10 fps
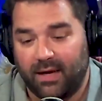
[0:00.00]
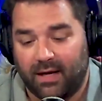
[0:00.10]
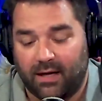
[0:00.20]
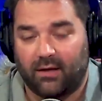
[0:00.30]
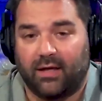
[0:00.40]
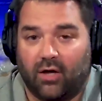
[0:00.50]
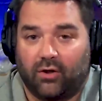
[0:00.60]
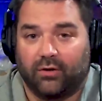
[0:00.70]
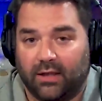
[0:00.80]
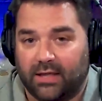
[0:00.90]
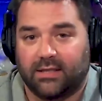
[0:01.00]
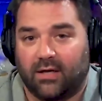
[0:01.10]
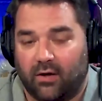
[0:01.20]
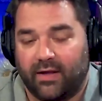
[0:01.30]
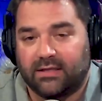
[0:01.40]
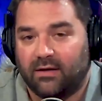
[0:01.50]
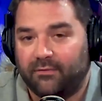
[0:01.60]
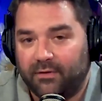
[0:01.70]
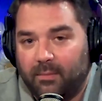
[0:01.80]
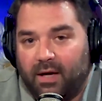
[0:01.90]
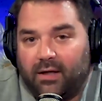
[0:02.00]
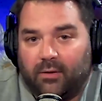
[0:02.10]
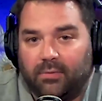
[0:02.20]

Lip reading: man, and I'll get all your links and all that stuff in the bio,